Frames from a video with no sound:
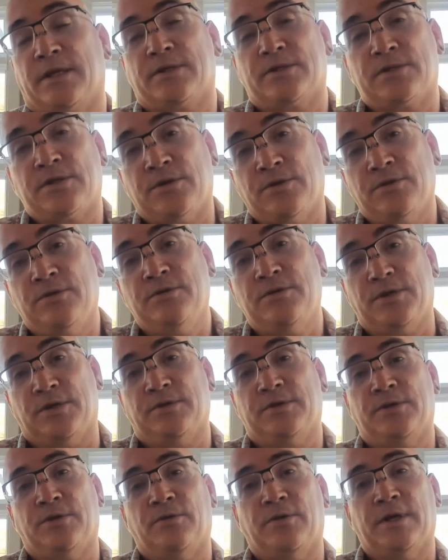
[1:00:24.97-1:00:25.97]
attune you
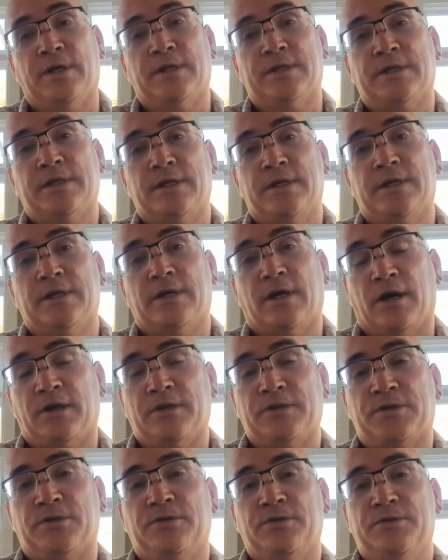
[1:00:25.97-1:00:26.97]
to it on
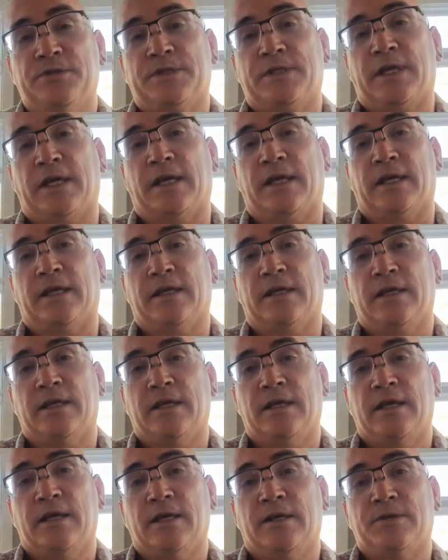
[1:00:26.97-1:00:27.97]
Tuesday
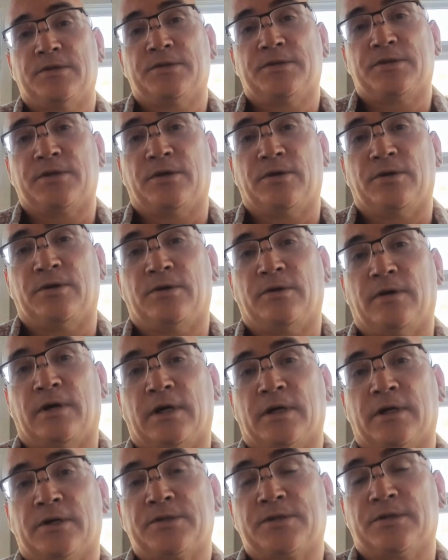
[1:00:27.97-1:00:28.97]
so
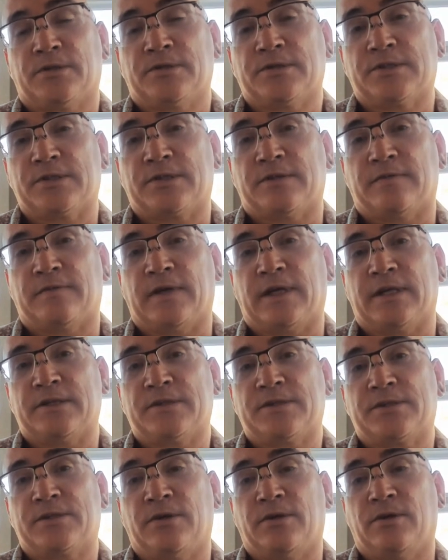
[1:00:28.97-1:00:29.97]
on our solstice event
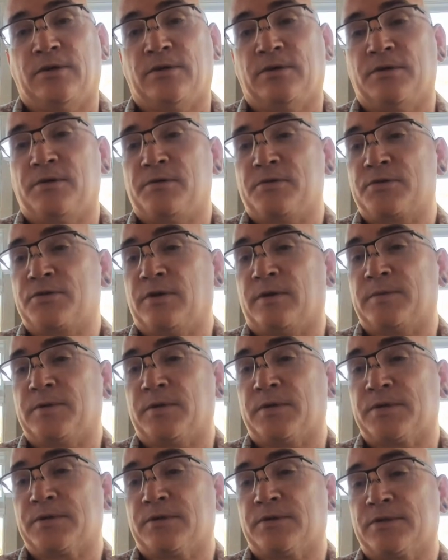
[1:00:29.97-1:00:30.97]
so show up to
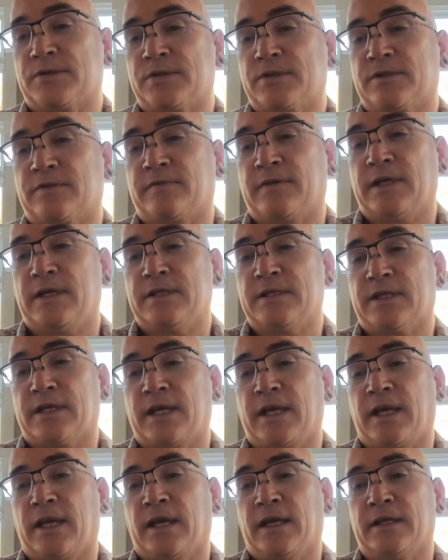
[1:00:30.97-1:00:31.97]
our solstice event
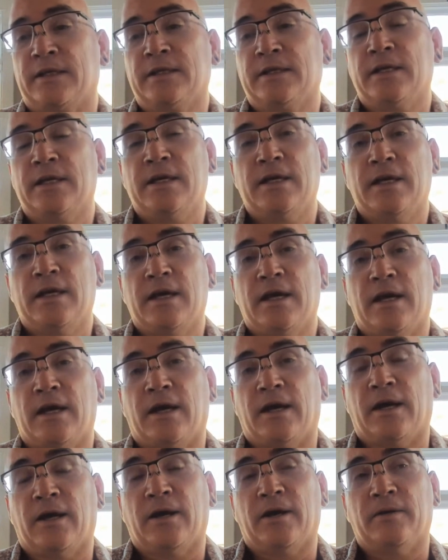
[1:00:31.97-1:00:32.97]
and
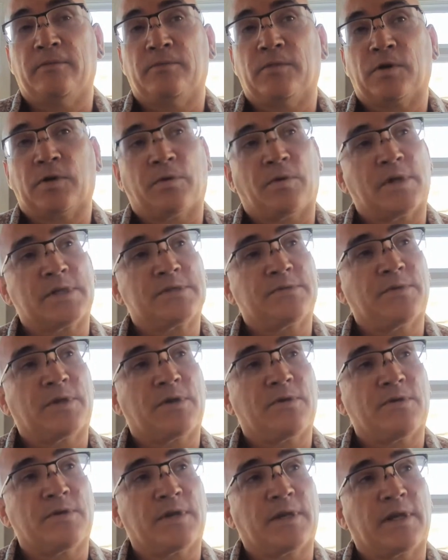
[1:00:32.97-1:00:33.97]
um, or watch the
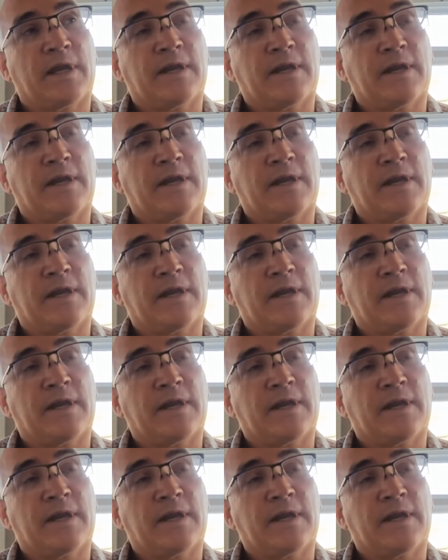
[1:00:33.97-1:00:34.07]
recording